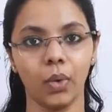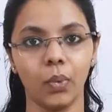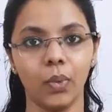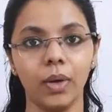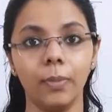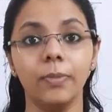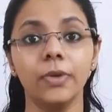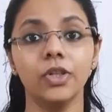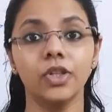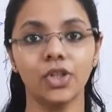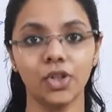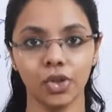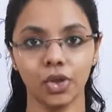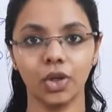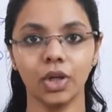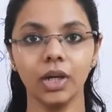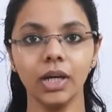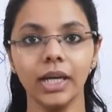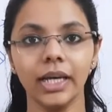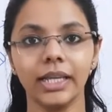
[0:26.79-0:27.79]
will be
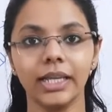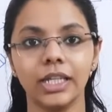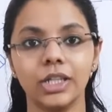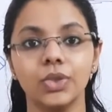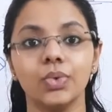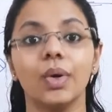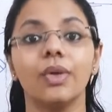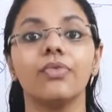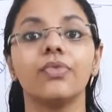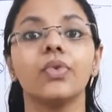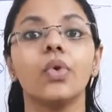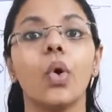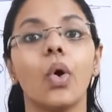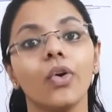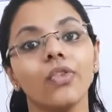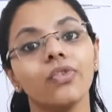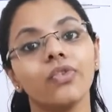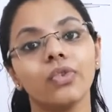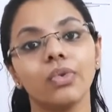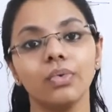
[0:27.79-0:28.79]
sure that you have
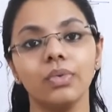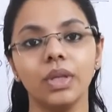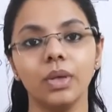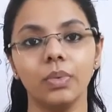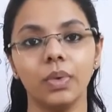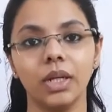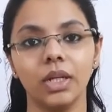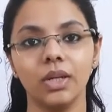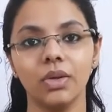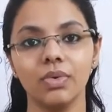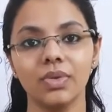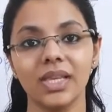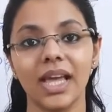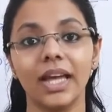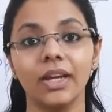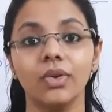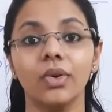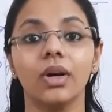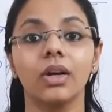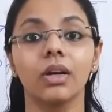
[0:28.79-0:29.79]
gone through the videos
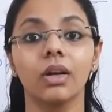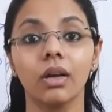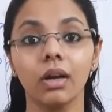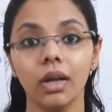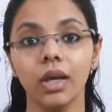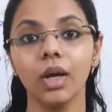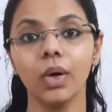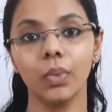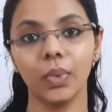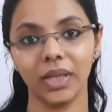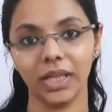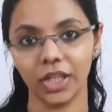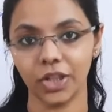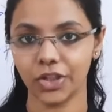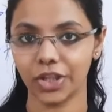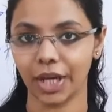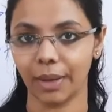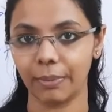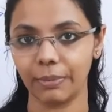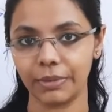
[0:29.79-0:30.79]
and you are clear with the
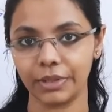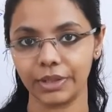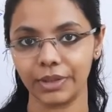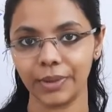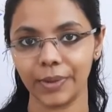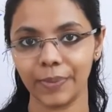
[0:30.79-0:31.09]
chapter.